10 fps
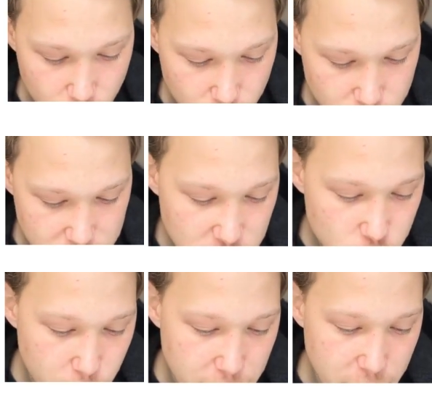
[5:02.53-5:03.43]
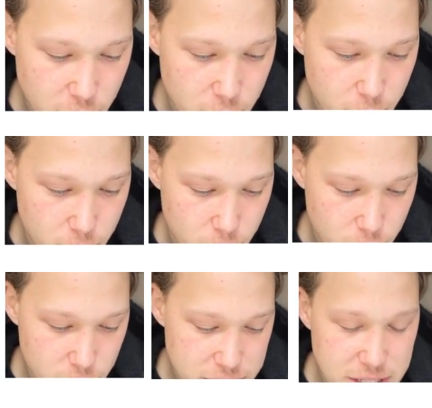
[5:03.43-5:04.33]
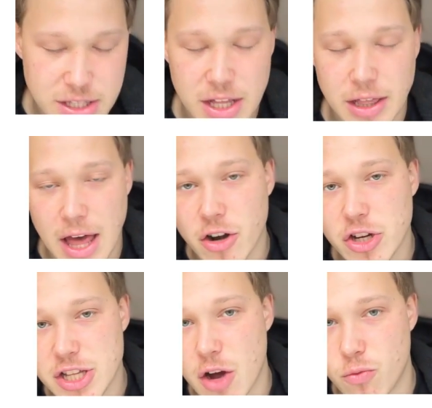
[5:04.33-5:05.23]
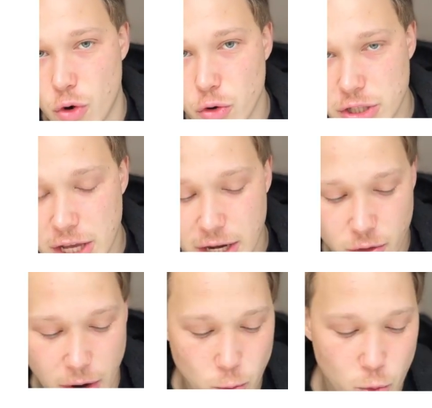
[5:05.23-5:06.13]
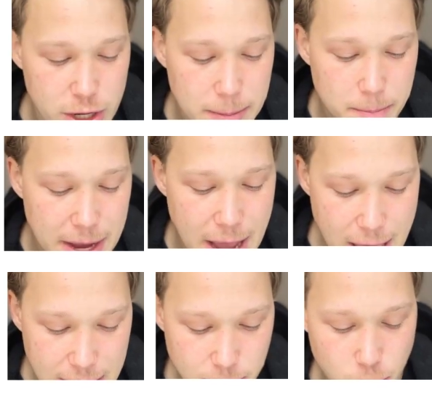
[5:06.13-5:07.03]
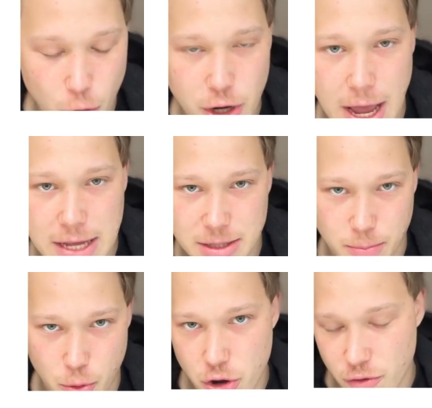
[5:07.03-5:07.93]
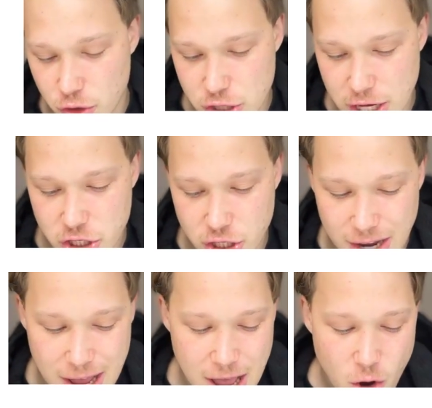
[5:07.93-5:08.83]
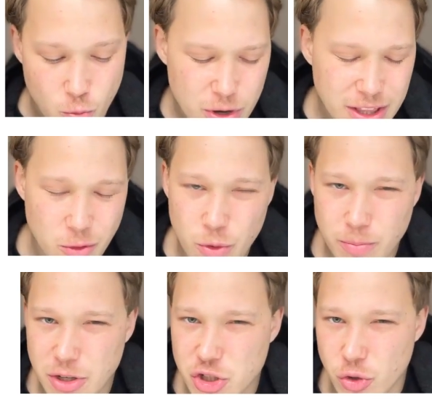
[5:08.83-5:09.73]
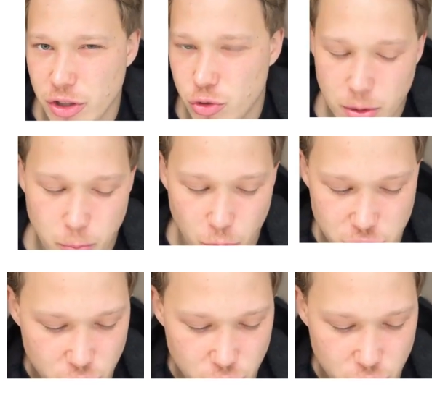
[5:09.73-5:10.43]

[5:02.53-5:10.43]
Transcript: since the ladder is now rotating, right, we can pick any point as the point of rotation. Really, there's only 3 points to